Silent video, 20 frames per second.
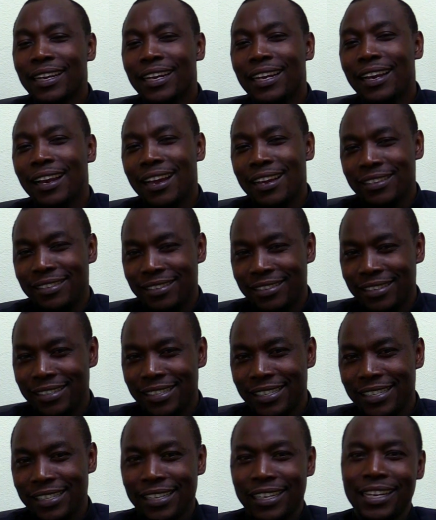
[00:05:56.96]
Lastly,
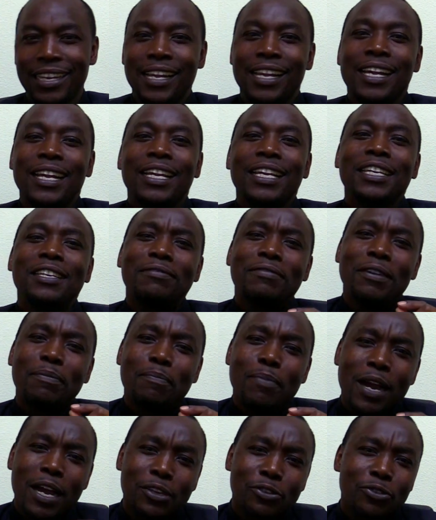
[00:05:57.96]
if a
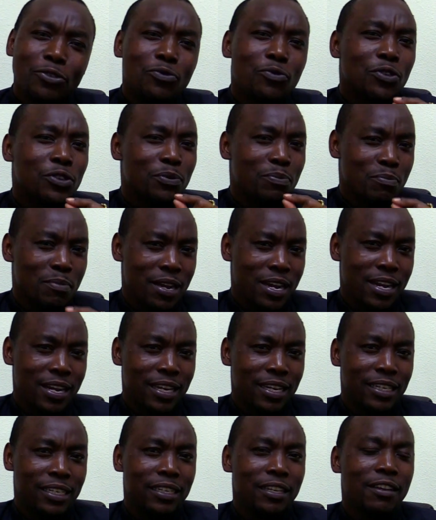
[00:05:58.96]
person was
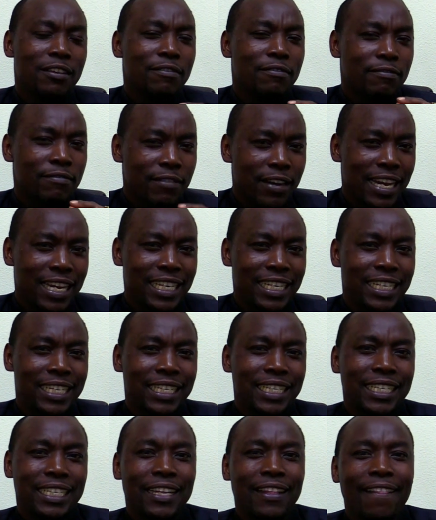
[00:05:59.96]
married
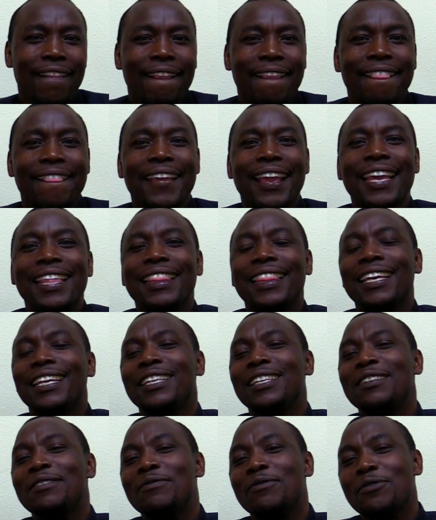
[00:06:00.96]
validly and then
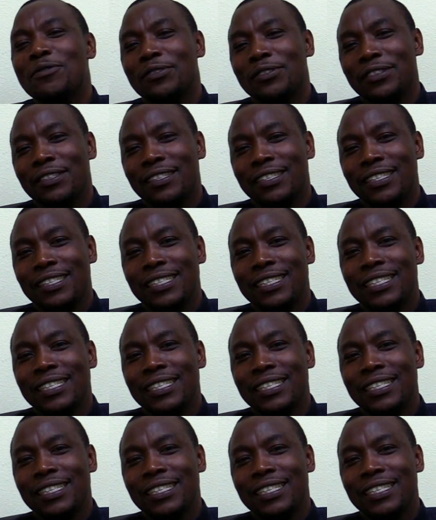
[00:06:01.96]
divorced,